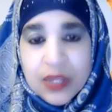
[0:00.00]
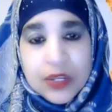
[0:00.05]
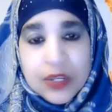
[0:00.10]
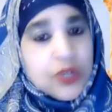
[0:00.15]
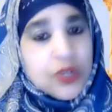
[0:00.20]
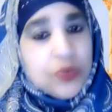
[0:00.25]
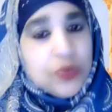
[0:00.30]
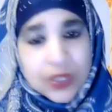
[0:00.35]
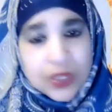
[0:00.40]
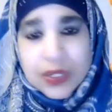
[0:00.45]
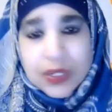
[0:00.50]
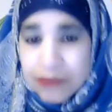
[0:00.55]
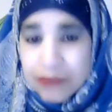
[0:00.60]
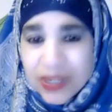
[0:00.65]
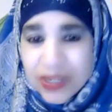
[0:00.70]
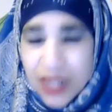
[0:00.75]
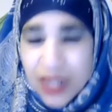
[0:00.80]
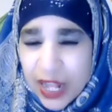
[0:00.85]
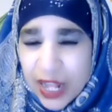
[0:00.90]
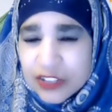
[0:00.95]
You want to
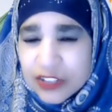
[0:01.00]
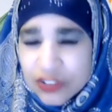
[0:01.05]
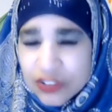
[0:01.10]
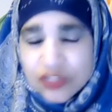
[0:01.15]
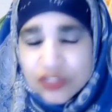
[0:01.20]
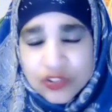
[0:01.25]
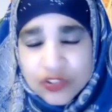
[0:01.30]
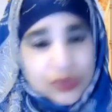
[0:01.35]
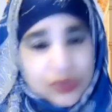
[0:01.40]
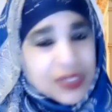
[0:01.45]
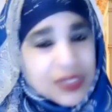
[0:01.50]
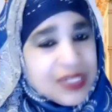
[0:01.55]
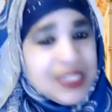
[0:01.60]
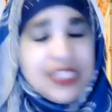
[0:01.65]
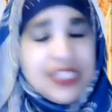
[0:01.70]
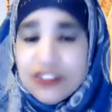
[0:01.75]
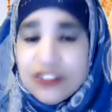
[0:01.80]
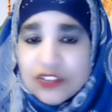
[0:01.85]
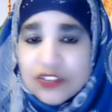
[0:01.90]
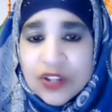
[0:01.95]
be like Sister
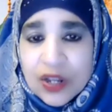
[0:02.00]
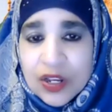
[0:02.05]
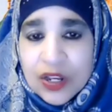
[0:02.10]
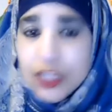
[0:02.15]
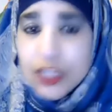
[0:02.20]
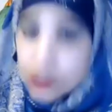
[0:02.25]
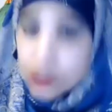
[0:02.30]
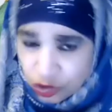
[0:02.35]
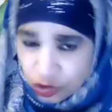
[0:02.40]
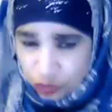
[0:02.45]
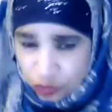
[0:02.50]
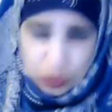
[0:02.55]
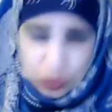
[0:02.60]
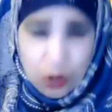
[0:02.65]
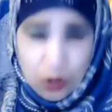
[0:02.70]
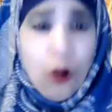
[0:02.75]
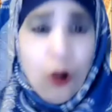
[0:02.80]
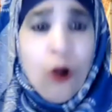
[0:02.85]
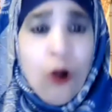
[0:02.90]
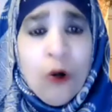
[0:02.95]
Anissa,
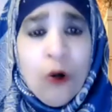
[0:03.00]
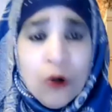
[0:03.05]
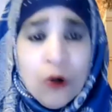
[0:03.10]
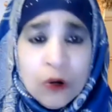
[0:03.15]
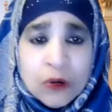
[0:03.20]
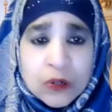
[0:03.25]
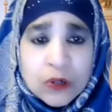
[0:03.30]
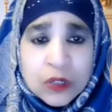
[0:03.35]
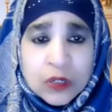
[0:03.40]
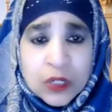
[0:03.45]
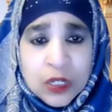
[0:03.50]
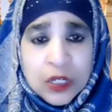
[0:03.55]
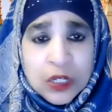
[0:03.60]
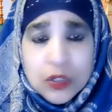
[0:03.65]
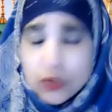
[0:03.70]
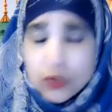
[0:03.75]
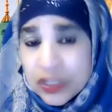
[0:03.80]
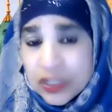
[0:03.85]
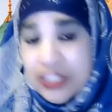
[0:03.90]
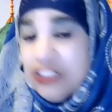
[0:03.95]
strong,
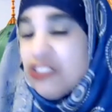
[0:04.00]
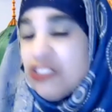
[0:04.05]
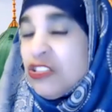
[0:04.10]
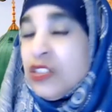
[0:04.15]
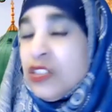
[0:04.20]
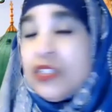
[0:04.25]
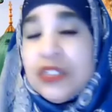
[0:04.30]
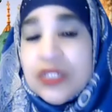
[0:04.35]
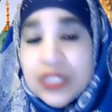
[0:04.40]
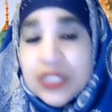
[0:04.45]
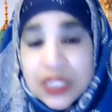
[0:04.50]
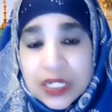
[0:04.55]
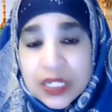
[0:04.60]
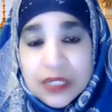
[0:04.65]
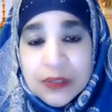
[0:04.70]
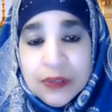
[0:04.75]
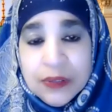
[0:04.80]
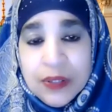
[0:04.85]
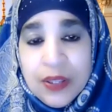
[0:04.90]
resilient,